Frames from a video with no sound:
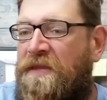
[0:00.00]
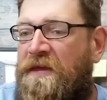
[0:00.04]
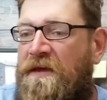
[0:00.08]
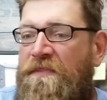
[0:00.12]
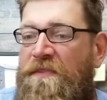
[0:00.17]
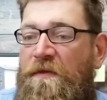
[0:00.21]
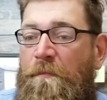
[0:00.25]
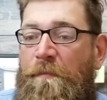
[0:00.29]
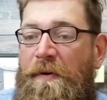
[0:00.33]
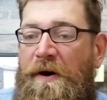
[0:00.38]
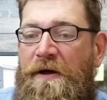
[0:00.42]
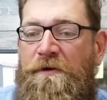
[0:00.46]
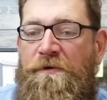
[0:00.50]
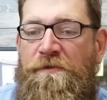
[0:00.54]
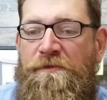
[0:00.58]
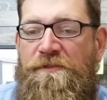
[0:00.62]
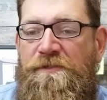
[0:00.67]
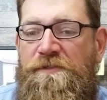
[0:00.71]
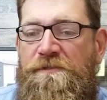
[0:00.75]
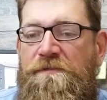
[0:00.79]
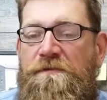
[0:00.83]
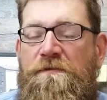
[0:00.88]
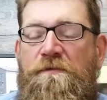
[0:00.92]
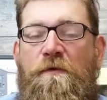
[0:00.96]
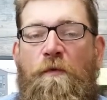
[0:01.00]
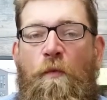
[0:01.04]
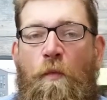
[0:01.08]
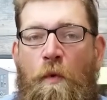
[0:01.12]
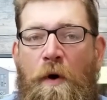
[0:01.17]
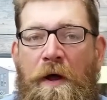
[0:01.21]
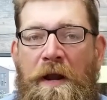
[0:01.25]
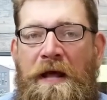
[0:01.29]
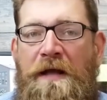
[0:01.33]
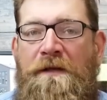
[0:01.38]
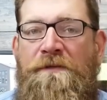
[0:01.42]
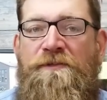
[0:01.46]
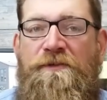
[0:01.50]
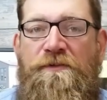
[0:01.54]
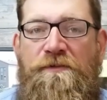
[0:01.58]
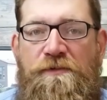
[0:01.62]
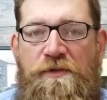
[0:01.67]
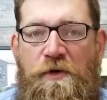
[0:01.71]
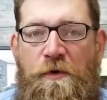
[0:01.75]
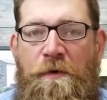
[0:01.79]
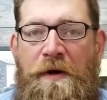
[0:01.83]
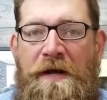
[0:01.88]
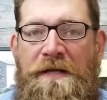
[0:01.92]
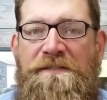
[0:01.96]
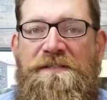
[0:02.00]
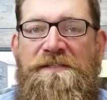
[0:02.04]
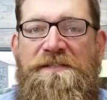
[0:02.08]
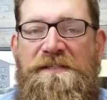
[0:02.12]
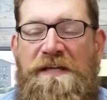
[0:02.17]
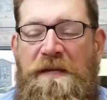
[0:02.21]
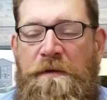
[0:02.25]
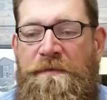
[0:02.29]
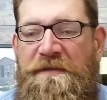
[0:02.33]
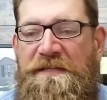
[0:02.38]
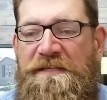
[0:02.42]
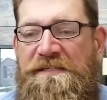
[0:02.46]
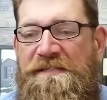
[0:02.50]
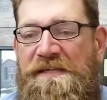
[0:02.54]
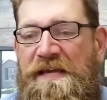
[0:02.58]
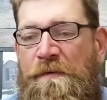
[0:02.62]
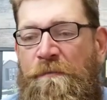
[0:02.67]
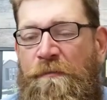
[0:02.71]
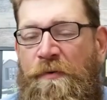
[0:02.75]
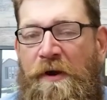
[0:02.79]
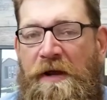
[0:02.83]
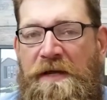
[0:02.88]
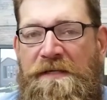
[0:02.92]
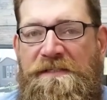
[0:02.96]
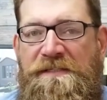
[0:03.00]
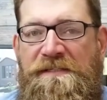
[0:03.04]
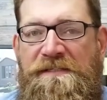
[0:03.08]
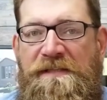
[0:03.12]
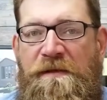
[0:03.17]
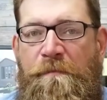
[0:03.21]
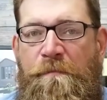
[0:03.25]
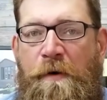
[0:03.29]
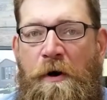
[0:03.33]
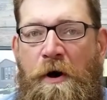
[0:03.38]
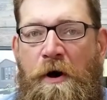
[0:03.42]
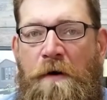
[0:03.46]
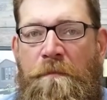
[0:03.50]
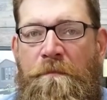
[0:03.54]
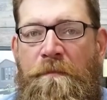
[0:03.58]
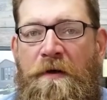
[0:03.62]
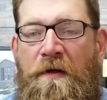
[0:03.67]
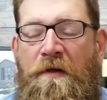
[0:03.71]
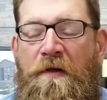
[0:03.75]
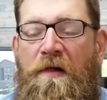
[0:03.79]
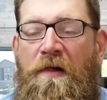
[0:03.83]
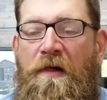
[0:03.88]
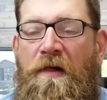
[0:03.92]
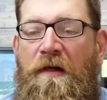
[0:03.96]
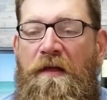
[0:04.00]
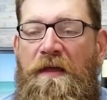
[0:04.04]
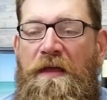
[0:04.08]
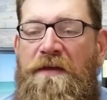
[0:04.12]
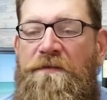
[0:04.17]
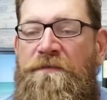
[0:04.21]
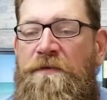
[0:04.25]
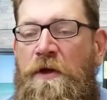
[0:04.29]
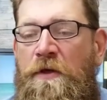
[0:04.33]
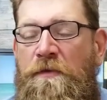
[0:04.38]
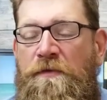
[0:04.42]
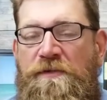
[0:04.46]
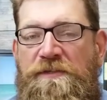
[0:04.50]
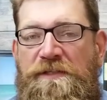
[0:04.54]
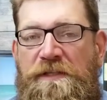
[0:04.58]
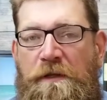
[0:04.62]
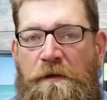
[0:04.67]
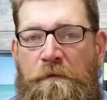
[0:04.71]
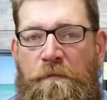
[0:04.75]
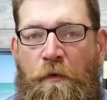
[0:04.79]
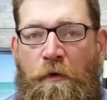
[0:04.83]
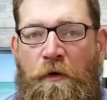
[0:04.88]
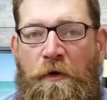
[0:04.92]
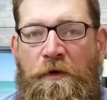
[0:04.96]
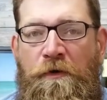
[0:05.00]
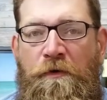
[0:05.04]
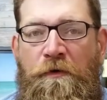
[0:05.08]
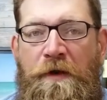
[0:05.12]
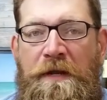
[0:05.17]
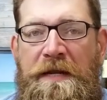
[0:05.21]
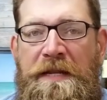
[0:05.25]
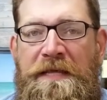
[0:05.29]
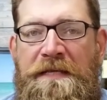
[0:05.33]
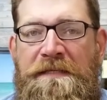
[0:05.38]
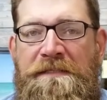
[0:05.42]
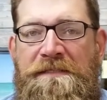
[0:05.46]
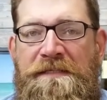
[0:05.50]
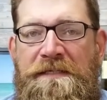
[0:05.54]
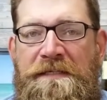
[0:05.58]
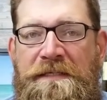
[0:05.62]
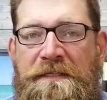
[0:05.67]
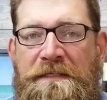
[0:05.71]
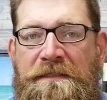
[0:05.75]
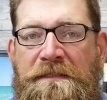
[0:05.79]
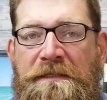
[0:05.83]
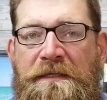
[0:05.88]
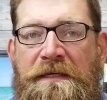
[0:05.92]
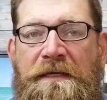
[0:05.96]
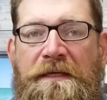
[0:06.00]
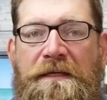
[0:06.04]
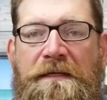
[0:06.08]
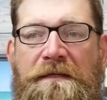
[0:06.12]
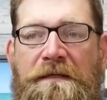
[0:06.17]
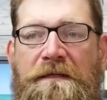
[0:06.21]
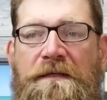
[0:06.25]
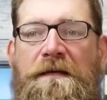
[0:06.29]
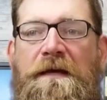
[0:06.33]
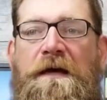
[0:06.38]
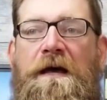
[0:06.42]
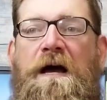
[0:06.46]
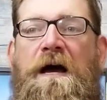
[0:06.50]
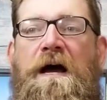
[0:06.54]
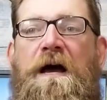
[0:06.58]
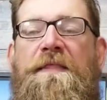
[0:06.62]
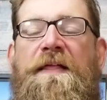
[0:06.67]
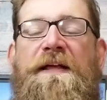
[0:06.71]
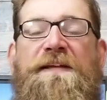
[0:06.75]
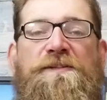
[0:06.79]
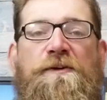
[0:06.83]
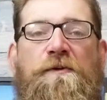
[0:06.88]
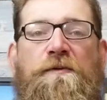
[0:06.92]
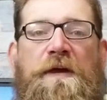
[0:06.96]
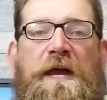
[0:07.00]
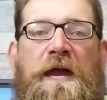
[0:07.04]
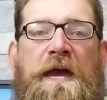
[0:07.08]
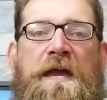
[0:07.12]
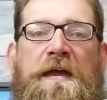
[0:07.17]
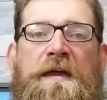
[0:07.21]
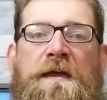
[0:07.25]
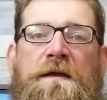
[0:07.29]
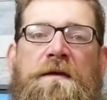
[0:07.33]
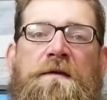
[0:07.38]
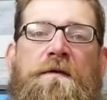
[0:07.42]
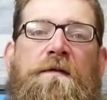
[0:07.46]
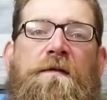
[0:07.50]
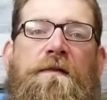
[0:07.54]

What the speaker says: The butters, 1 ounce or 2 ounce, is going to be the same price as the balm. Even though there's a little more ingredients in it, that's okay.